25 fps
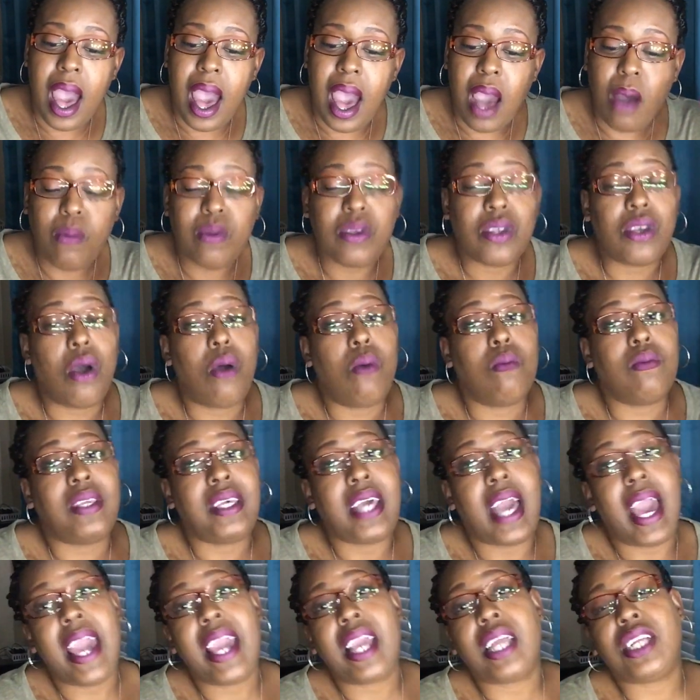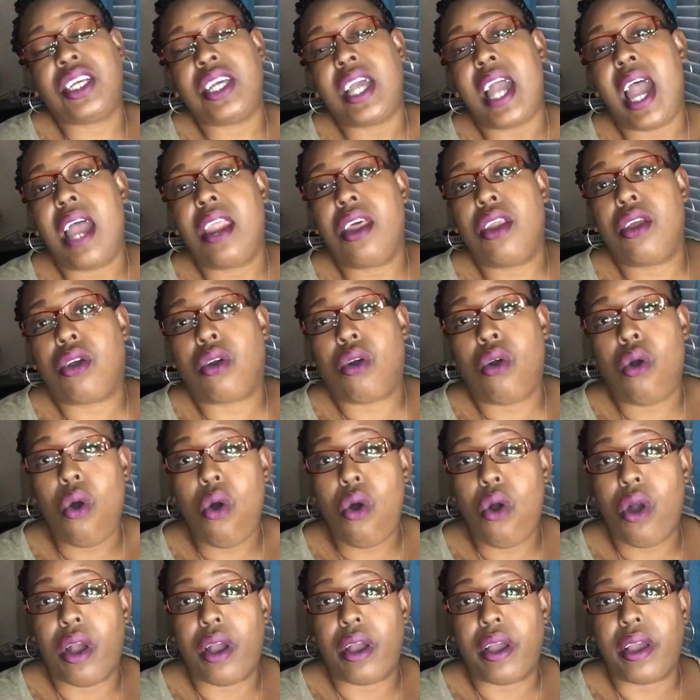I was going to take Chyna to
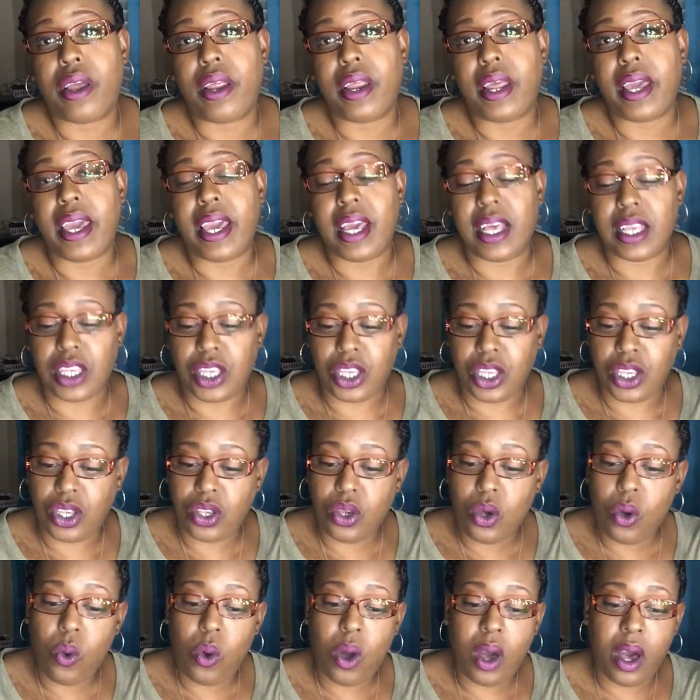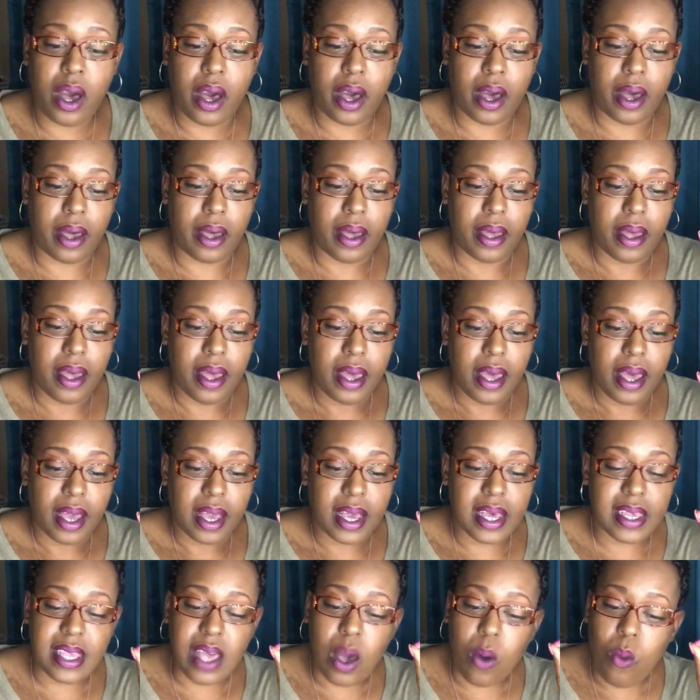court and sue her
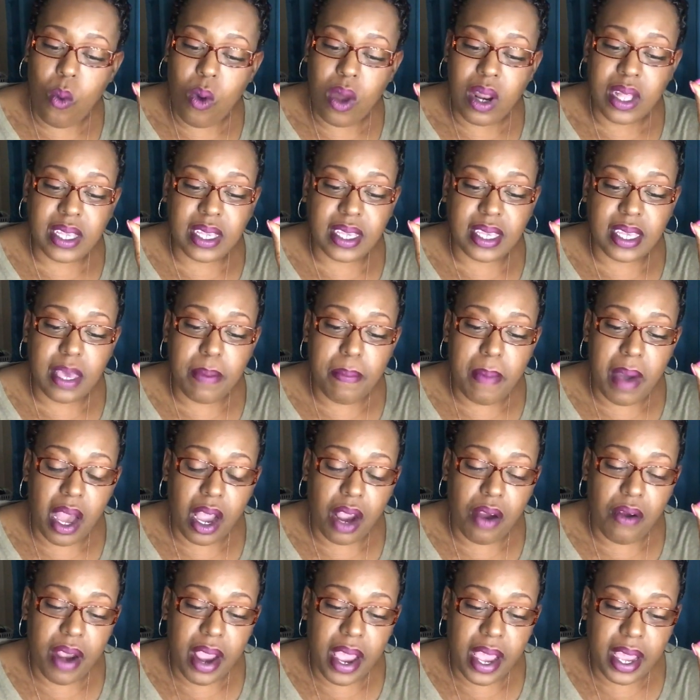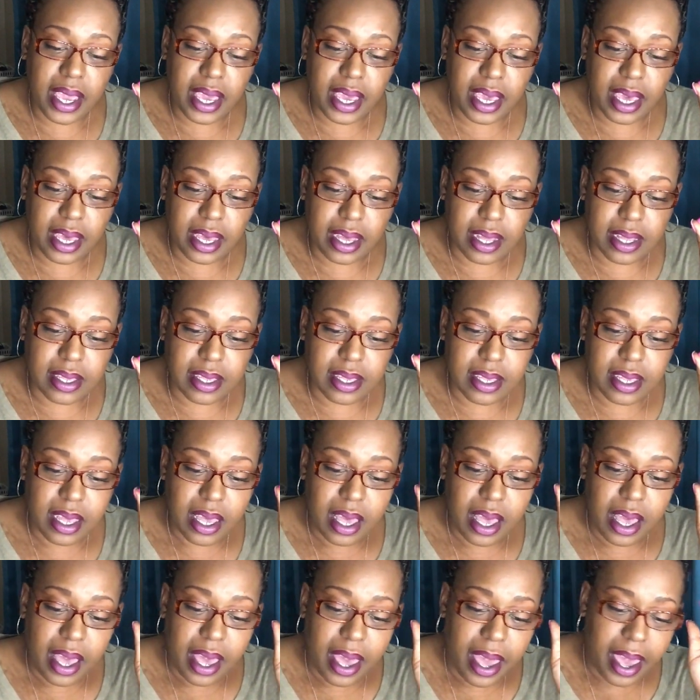because I wanted to see my grandkids.
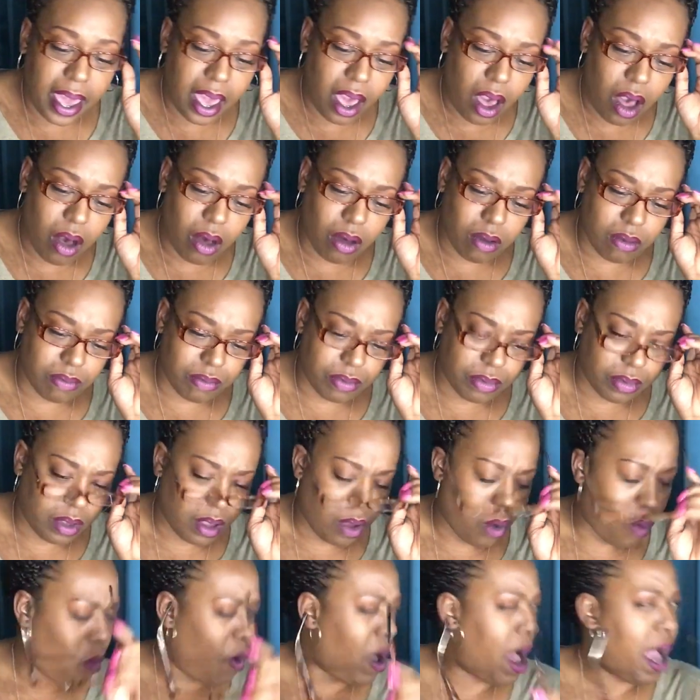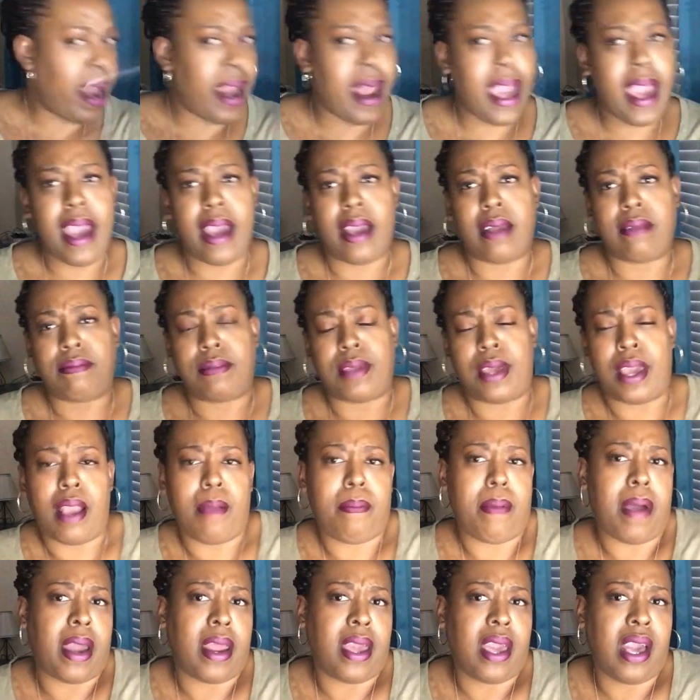Hell, why not?
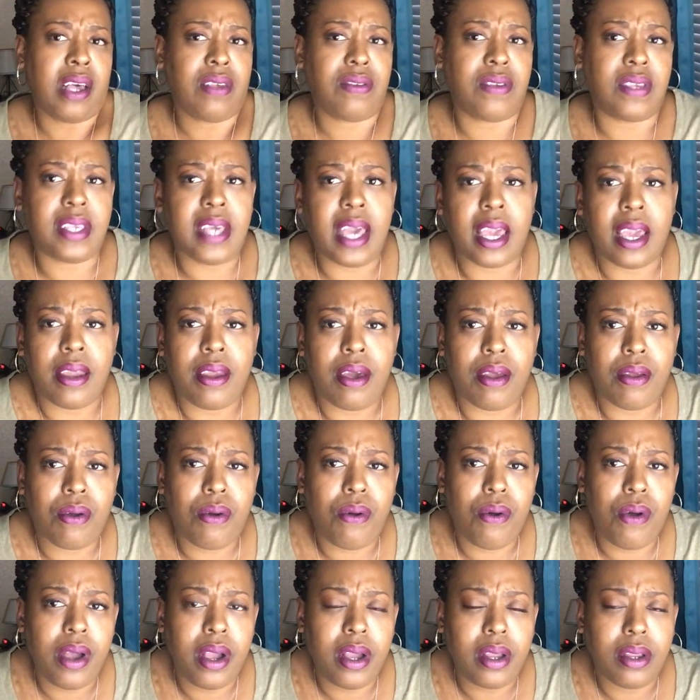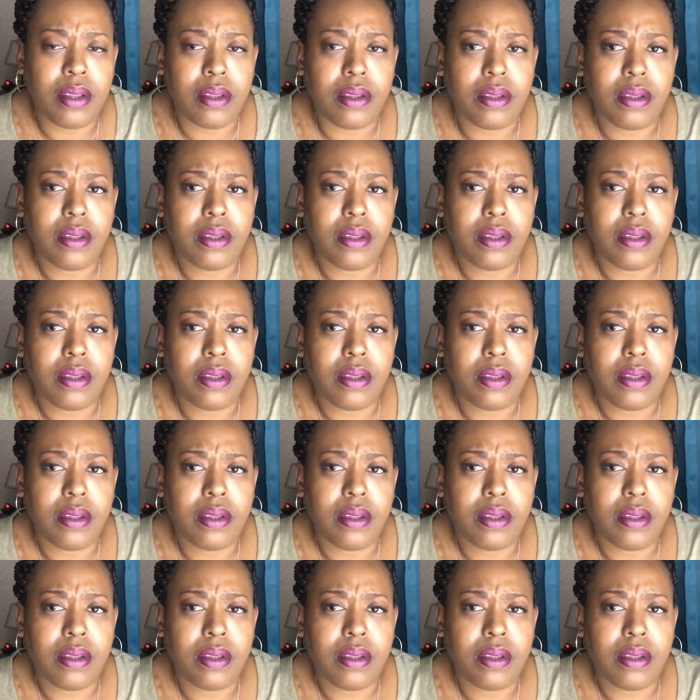Everybody else is taking her to court.